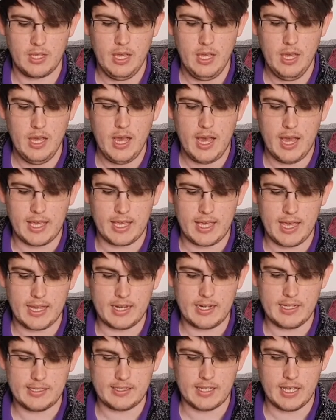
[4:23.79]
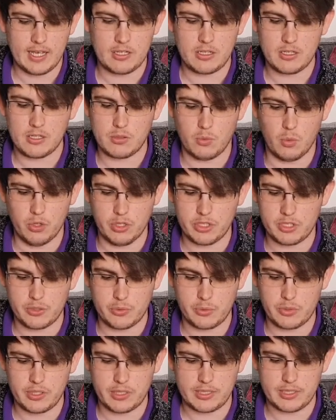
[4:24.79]
Again he said, What shall we
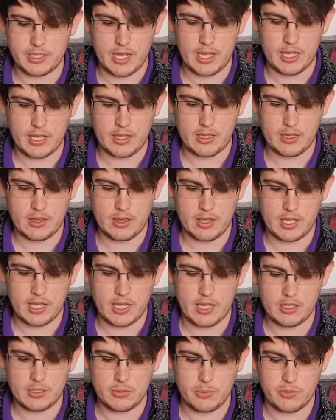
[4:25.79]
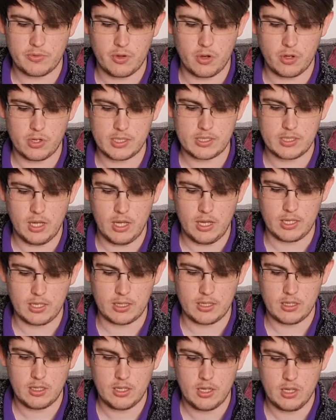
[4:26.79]
say the kingdom of God is like?
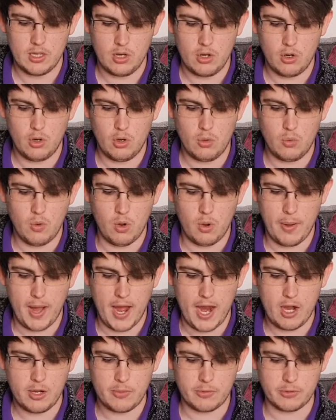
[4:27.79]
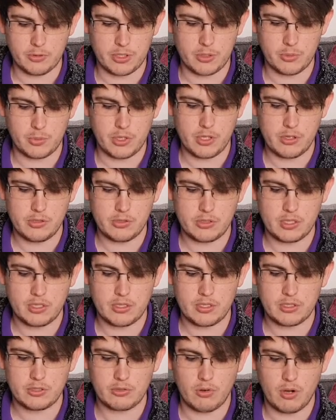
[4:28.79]
Or what parable shall we use to
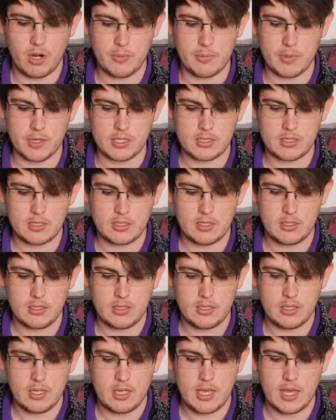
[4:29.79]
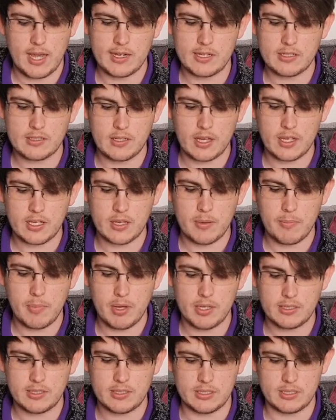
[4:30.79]
describe it? It is like a
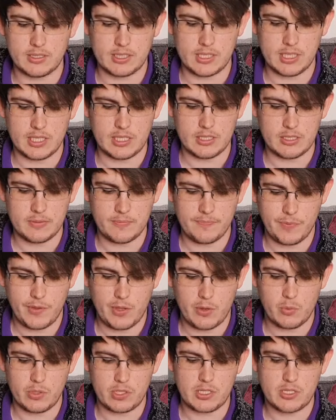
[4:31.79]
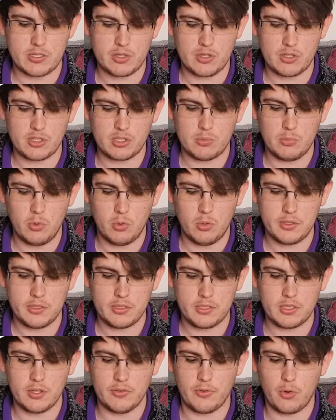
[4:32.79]
mustard seed, which is the smallest of
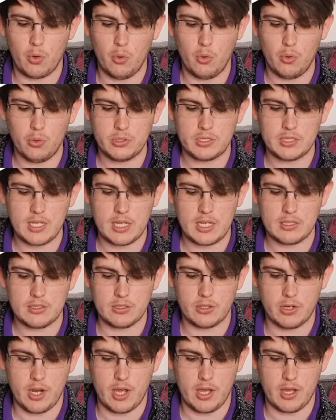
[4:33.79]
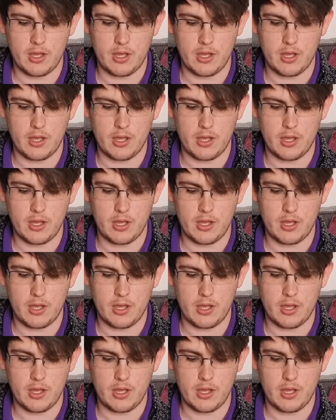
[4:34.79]
all seeds on earth.